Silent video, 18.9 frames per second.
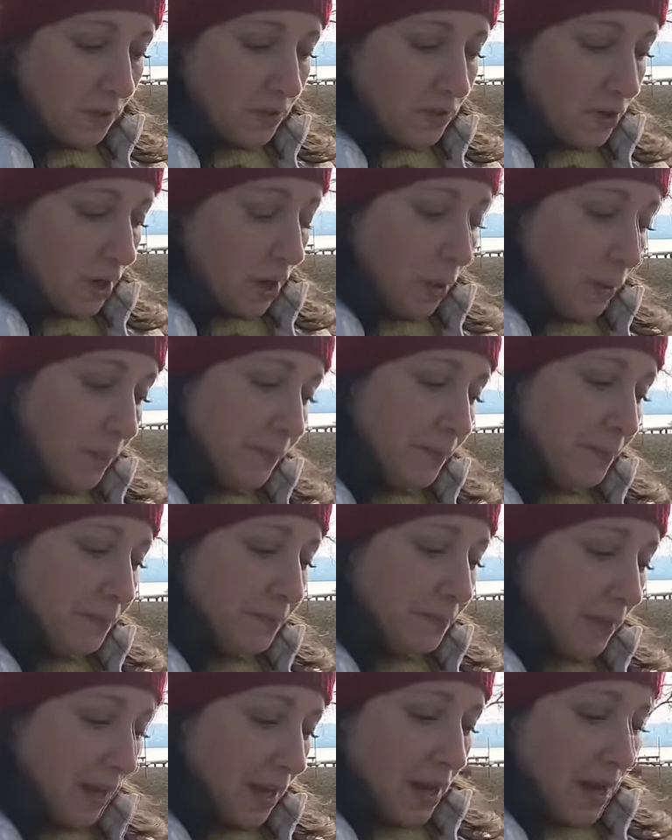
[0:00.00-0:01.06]
So,
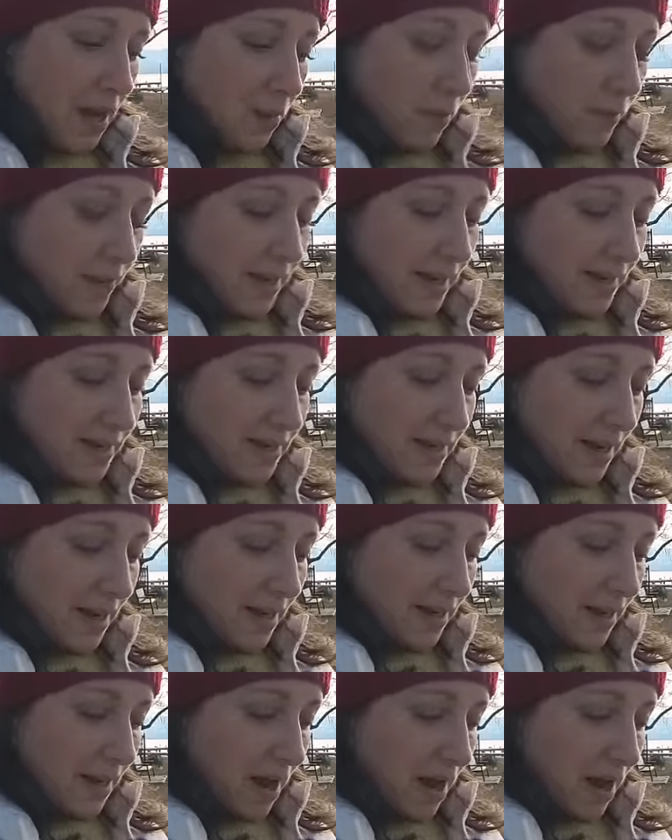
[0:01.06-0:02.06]
with that said,